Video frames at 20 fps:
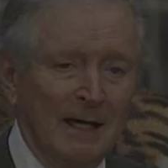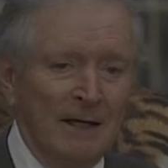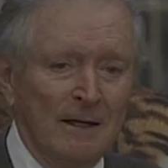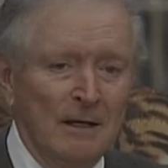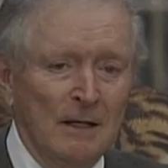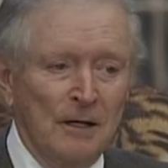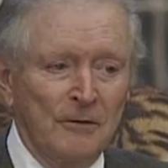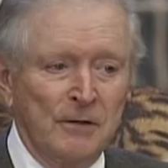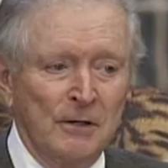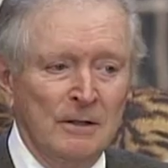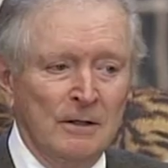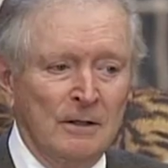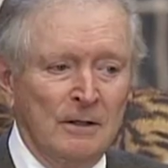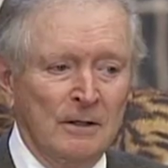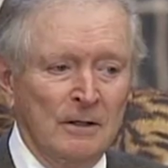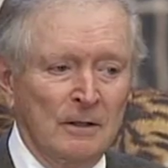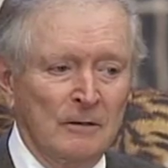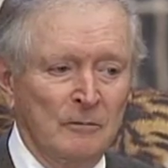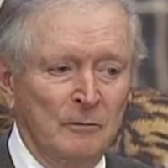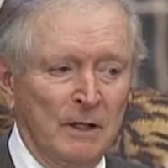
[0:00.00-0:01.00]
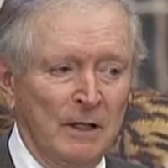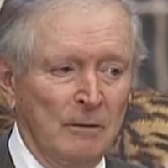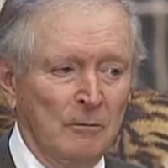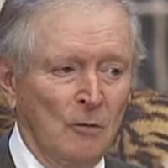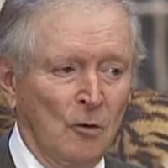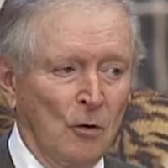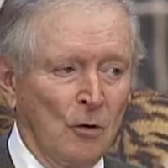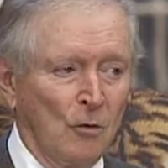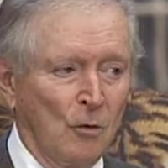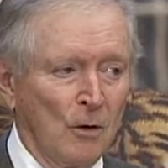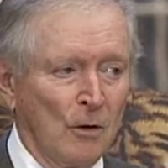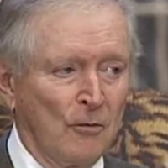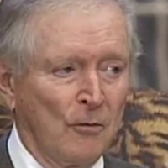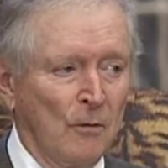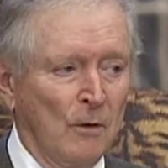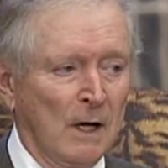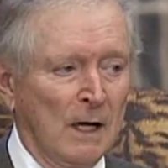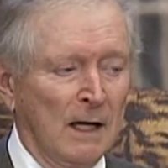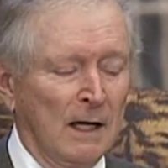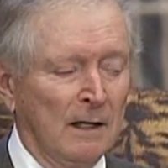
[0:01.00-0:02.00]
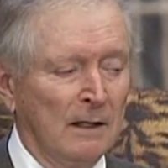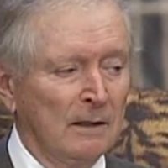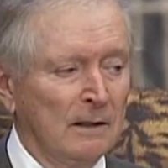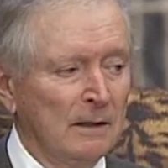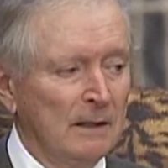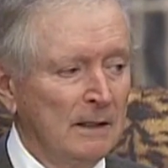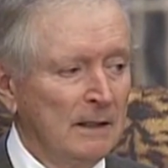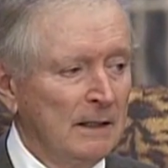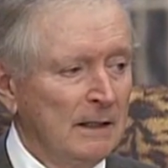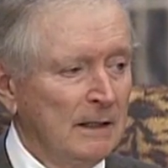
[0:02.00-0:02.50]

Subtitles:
Nothing could have been more worthwhile